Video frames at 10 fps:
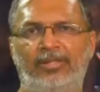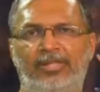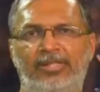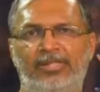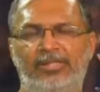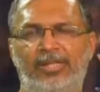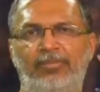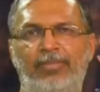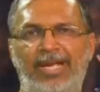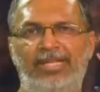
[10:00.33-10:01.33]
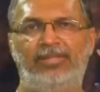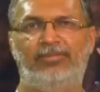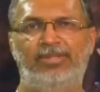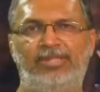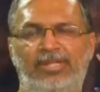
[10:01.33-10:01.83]
This is the image
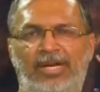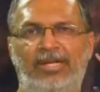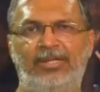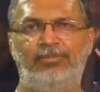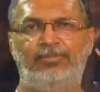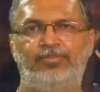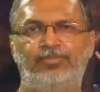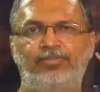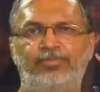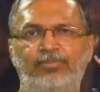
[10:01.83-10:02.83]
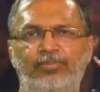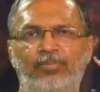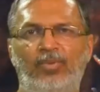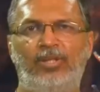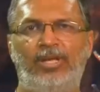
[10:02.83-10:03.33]
of a star
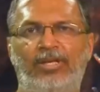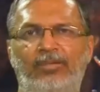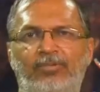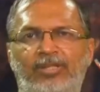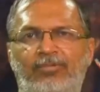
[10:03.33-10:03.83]
taken with a